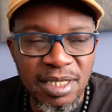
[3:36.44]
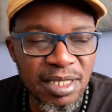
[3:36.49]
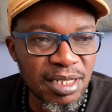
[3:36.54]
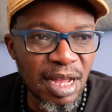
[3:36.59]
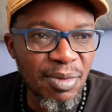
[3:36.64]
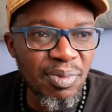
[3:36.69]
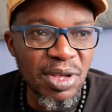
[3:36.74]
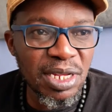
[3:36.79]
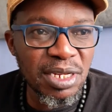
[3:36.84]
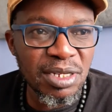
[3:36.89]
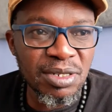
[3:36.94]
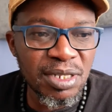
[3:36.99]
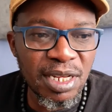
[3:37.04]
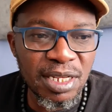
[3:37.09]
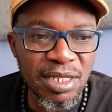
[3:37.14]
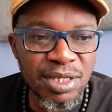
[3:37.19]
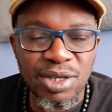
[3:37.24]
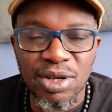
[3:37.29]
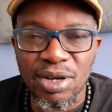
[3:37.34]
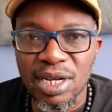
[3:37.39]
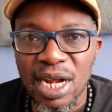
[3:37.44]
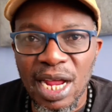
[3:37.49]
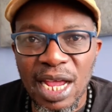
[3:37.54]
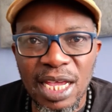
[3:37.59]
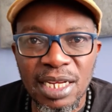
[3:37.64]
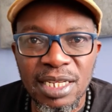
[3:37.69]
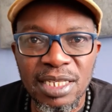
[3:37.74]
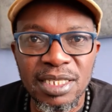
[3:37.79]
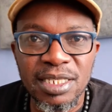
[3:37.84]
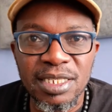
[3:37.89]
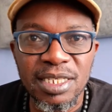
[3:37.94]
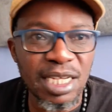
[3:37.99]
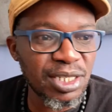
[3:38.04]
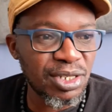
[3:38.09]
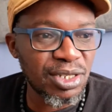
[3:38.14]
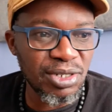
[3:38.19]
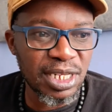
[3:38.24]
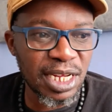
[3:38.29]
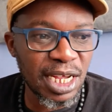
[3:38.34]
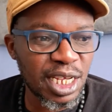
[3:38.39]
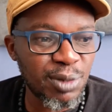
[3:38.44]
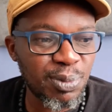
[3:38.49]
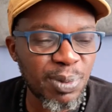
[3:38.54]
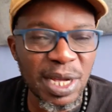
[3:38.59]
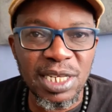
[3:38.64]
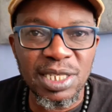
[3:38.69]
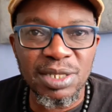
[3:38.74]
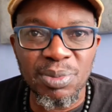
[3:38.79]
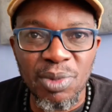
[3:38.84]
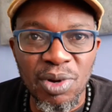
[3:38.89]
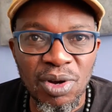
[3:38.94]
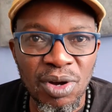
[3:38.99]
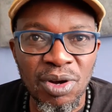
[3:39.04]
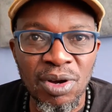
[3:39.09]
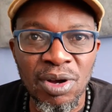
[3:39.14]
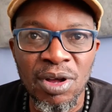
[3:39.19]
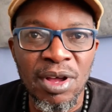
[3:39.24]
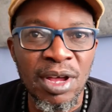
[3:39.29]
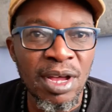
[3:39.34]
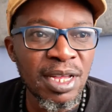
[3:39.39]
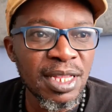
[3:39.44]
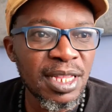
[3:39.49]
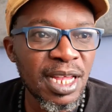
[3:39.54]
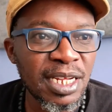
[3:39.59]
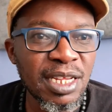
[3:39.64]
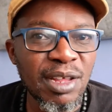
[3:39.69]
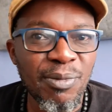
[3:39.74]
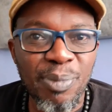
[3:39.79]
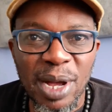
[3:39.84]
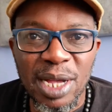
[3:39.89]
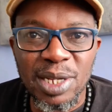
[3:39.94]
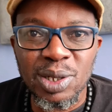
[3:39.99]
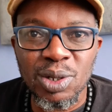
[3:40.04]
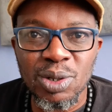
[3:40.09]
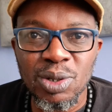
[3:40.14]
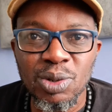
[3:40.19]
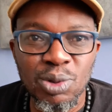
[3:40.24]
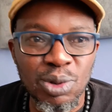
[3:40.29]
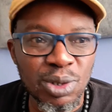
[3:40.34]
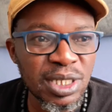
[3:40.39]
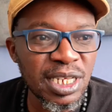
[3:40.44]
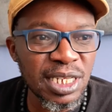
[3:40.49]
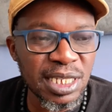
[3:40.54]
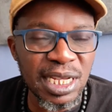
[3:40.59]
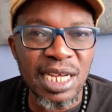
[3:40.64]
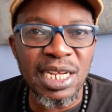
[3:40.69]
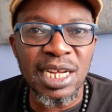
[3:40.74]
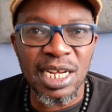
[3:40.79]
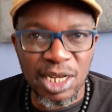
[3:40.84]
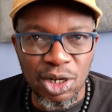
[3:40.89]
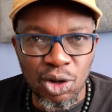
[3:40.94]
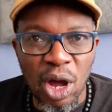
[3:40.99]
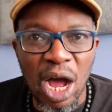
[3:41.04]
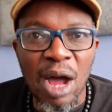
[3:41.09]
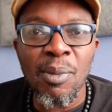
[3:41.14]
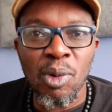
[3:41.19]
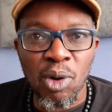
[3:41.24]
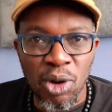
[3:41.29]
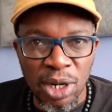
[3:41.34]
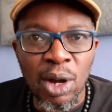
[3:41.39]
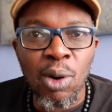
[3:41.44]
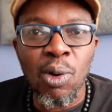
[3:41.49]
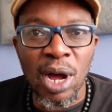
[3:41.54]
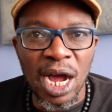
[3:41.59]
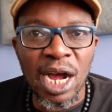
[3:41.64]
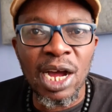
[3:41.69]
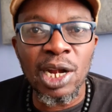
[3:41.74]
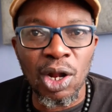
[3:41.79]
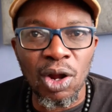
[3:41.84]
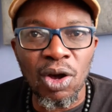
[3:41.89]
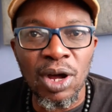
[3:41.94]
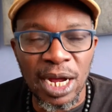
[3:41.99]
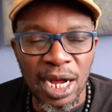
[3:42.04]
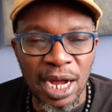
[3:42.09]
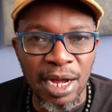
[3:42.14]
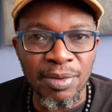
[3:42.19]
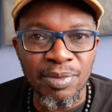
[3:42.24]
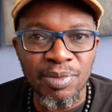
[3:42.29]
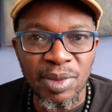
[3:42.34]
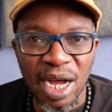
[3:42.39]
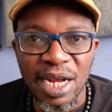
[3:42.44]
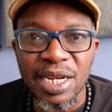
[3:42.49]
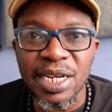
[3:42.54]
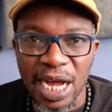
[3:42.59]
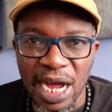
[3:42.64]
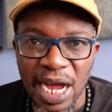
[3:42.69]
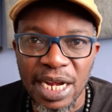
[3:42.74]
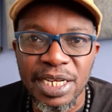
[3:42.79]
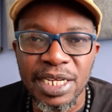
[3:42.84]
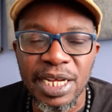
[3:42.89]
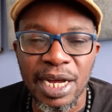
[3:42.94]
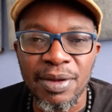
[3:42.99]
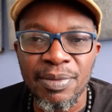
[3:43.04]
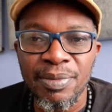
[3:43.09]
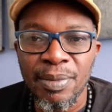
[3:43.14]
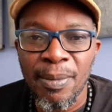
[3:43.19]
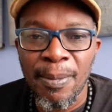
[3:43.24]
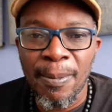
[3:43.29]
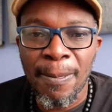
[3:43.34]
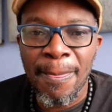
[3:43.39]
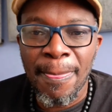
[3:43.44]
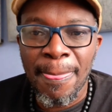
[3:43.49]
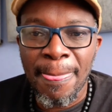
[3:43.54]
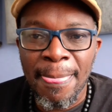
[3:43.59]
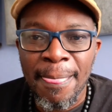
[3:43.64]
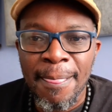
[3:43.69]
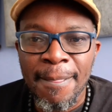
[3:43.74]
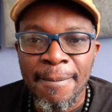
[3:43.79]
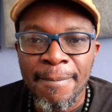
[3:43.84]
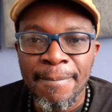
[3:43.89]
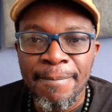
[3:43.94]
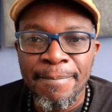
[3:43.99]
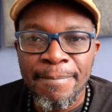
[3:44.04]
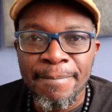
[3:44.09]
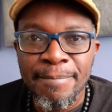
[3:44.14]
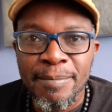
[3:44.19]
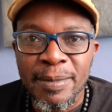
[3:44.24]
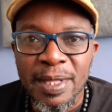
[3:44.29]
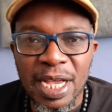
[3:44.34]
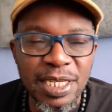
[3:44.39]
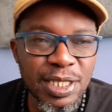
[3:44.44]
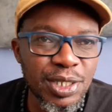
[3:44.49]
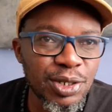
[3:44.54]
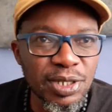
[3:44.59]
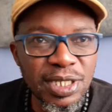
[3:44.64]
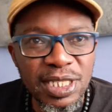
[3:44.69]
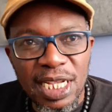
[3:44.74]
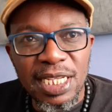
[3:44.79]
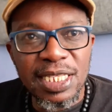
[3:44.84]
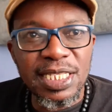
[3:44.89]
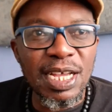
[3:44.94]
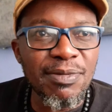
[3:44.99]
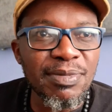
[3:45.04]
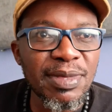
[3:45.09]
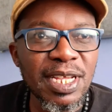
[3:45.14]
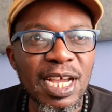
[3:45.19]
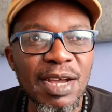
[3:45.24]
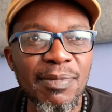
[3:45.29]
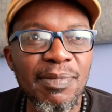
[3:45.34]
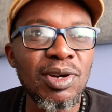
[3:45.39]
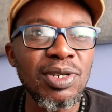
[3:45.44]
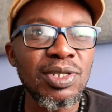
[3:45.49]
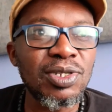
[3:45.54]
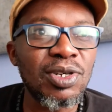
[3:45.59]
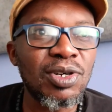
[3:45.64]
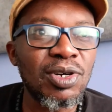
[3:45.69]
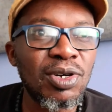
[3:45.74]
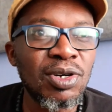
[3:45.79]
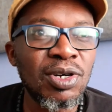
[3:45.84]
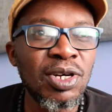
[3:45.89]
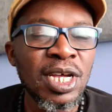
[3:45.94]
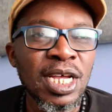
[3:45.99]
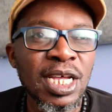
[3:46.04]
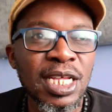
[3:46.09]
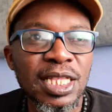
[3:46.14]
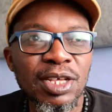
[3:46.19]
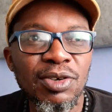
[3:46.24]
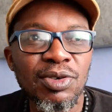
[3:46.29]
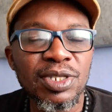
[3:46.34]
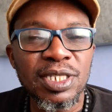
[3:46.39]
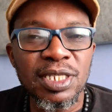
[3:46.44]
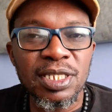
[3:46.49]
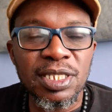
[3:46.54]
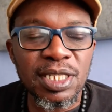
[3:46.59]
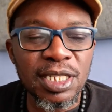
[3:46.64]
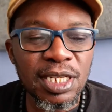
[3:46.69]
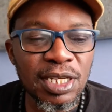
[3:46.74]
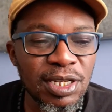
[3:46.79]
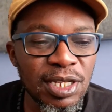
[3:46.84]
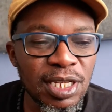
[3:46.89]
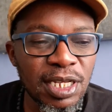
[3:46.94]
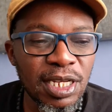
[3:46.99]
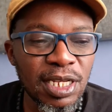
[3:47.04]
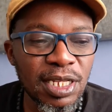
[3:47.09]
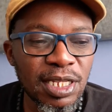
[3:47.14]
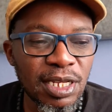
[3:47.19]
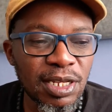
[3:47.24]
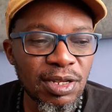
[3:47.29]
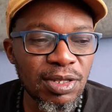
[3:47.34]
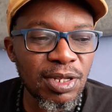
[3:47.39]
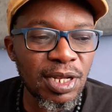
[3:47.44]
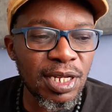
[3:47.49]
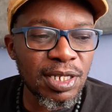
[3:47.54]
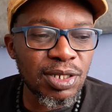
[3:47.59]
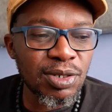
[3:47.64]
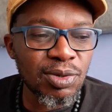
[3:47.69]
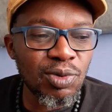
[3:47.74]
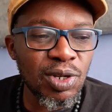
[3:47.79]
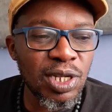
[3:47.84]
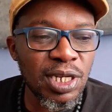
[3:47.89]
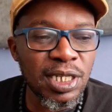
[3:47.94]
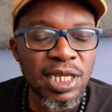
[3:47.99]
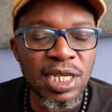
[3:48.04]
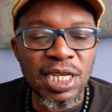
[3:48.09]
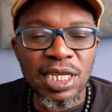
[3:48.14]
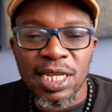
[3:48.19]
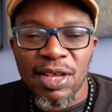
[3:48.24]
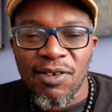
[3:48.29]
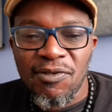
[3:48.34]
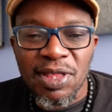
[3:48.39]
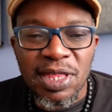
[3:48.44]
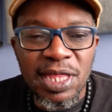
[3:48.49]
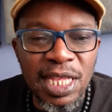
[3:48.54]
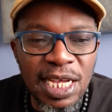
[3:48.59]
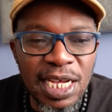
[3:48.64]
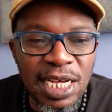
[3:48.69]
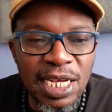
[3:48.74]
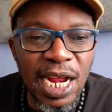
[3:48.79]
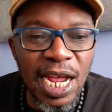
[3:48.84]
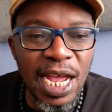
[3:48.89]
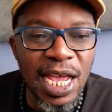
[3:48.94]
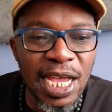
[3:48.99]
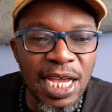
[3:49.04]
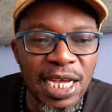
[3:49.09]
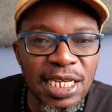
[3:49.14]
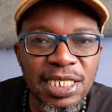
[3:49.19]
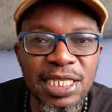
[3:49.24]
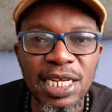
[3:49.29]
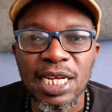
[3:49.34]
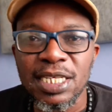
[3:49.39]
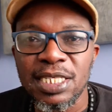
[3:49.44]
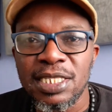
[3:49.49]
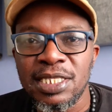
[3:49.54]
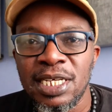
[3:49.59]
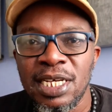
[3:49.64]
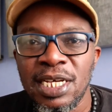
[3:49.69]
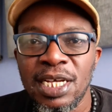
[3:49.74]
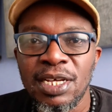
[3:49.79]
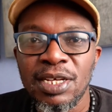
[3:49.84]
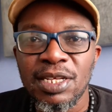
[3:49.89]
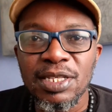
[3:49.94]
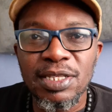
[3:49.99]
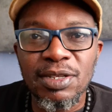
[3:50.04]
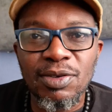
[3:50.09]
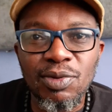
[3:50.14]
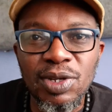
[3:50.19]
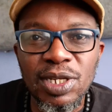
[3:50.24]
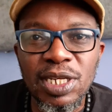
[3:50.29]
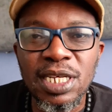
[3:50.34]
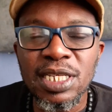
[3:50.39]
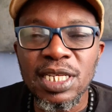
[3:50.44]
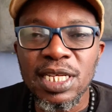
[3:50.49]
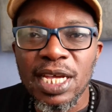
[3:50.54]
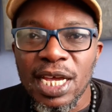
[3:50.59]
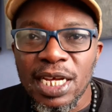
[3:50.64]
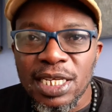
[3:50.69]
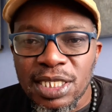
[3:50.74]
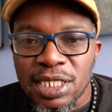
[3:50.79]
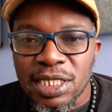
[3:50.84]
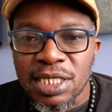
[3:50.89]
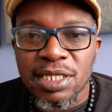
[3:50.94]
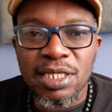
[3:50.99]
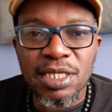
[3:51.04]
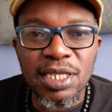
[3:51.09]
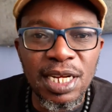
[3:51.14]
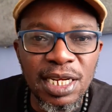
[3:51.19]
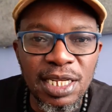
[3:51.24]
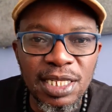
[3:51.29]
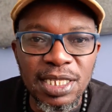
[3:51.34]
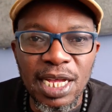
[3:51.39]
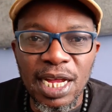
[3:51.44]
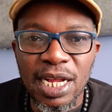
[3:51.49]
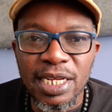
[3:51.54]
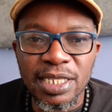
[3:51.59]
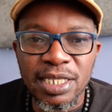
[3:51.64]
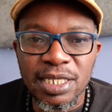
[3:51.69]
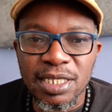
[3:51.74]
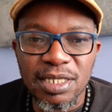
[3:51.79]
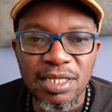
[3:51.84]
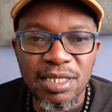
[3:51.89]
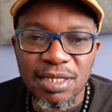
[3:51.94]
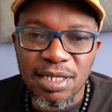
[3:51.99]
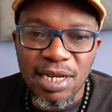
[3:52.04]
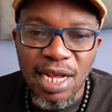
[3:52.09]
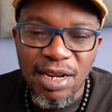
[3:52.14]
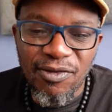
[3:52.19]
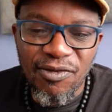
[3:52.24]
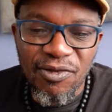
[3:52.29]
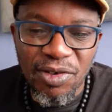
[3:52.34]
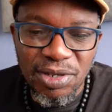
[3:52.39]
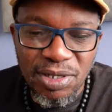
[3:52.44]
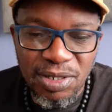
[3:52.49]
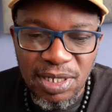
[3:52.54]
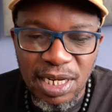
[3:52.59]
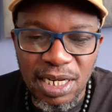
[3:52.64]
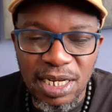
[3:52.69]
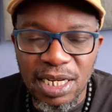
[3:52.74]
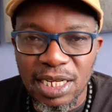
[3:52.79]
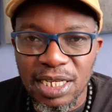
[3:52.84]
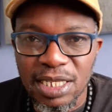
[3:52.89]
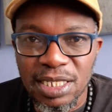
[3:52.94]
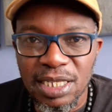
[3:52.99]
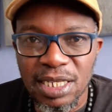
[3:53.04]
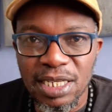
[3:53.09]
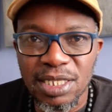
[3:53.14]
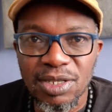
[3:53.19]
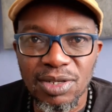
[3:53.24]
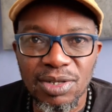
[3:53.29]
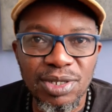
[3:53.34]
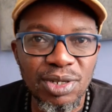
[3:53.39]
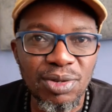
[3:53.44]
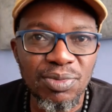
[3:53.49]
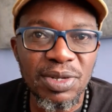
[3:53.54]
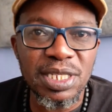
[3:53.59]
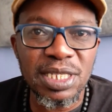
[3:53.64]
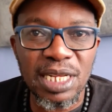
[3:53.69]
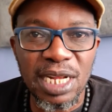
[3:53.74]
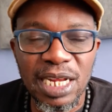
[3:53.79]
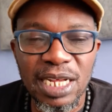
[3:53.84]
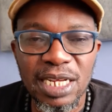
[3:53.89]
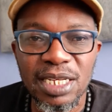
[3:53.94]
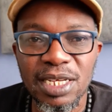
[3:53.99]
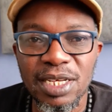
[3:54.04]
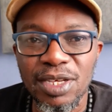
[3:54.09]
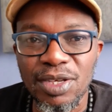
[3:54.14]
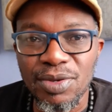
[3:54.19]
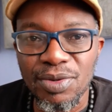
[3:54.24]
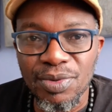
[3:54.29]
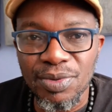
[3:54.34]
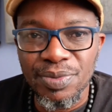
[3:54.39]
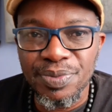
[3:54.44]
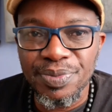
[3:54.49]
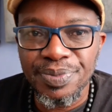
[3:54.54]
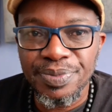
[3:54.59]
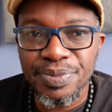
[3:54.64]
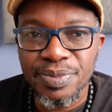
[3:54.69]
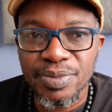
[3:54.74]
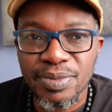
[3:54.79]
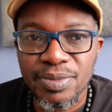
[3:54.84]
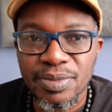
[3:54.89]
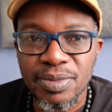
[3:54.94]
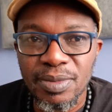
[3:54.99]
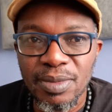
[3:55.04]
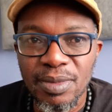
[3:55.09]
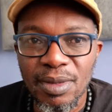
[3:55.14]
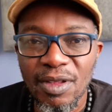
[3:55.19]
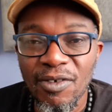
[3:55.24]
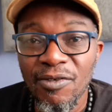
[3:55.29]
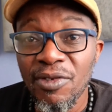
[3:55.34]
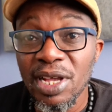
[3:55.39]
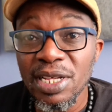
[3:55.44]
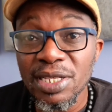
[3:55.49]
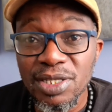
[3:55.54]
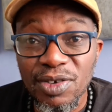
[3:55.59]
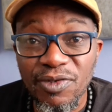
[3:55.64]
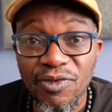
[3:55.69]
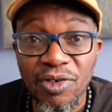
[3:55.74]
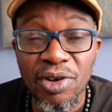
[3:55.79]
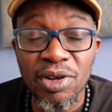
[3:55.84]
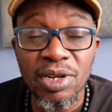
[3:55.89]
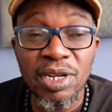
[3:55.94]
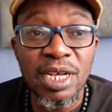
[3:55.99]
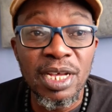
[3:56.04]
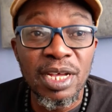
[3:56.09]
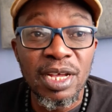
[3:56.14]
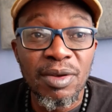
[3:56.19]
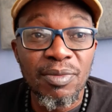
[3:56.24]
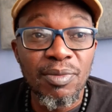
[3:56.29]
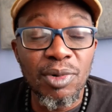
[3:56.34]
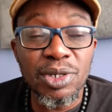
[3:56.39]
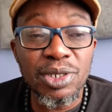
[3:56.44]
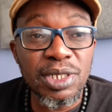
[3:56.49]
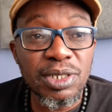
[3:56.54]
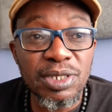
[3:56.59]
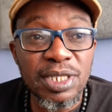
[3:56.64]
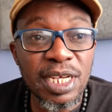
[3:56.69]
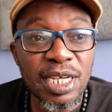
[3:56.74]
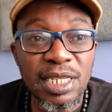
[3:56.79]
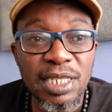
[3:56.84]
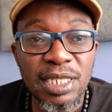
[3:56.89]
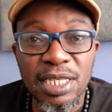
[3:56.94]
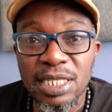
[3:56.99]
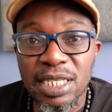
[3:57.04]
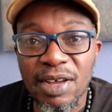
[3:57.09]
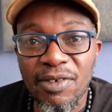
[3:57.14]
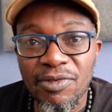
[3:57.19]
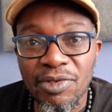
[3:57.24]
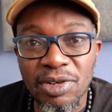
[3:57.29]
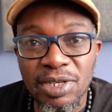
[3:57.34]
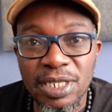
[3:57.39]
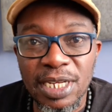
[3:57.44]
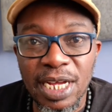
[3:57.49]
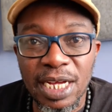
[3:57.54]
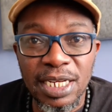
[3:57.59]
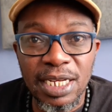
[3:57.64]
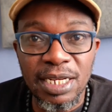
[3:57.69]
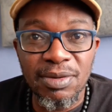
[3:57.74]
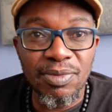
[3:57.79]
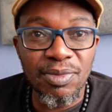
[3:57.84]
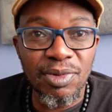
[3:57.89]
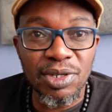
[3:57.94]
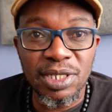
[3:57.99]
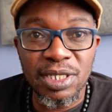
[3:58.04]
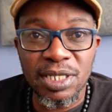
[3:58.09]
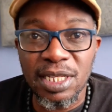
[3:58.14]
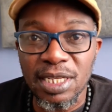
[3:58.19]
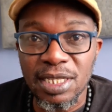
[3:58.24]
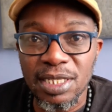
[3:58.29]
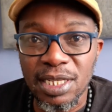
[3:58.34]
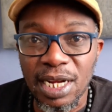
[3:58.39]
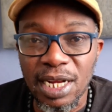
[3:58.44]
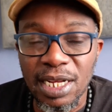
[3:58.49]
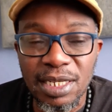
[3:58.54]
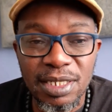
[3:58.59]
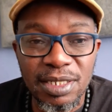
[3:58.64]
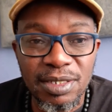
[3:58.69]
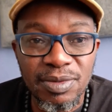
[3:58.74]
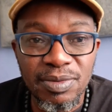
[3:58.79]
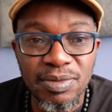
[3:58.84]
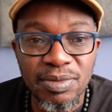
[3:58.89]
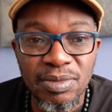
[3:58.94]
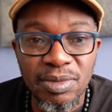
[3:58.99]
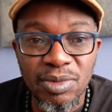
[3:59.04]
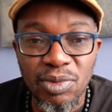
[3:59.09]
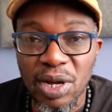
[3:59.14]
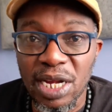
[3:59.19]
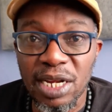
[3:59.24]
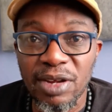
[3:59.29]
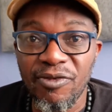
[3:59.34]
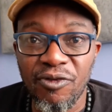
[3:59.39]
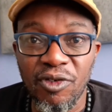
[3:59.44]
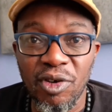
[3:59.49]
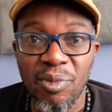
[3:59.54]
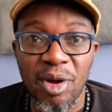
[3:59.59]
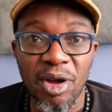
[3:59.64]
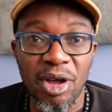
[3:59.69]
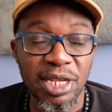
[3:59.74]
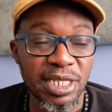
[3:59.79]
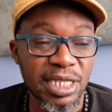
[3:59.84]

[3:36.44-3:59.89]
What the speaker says: I mean, that's your right. Just don't expect more than the person who's decided, no, I'm going to work longer and harder. Yes, you're saying something about, there was that we did everything right and we didn't get the result. Unfortunately, she's also misleading you. First of all, most Gen Zs have not done most things right. Well, from our